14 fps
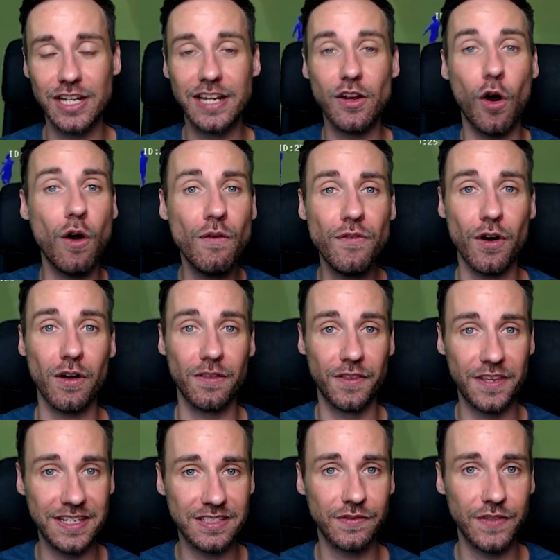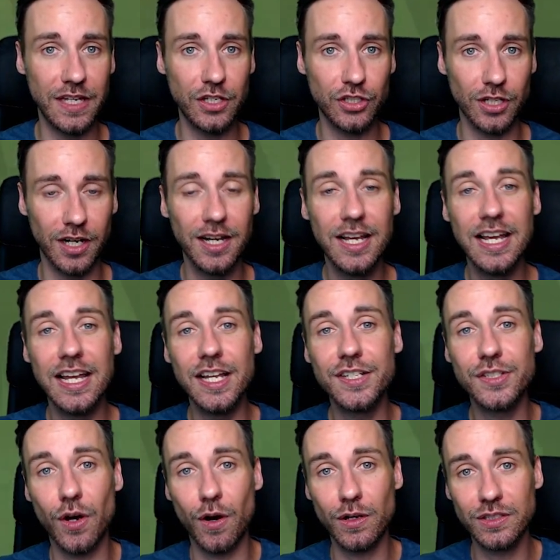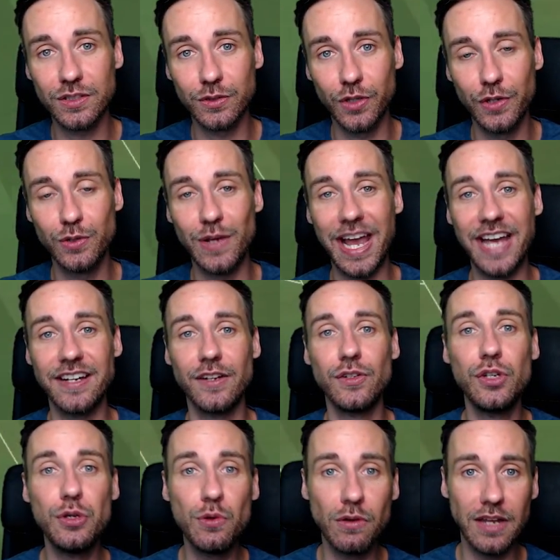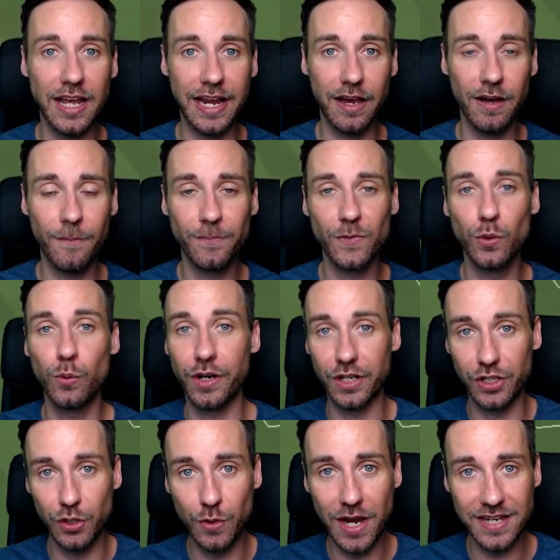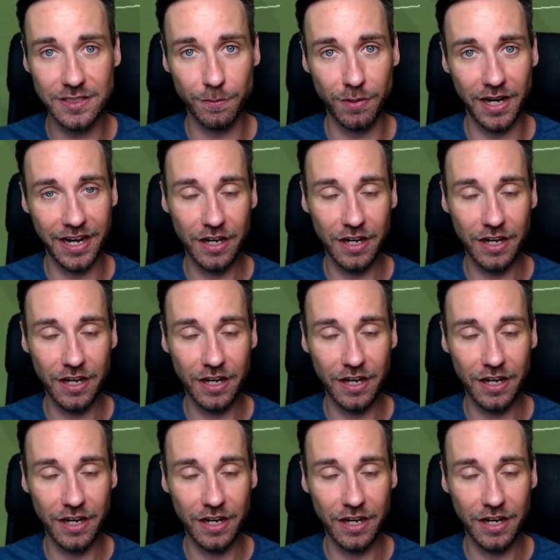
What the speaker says: and overall this feature is also going to add a new layer where you as the player,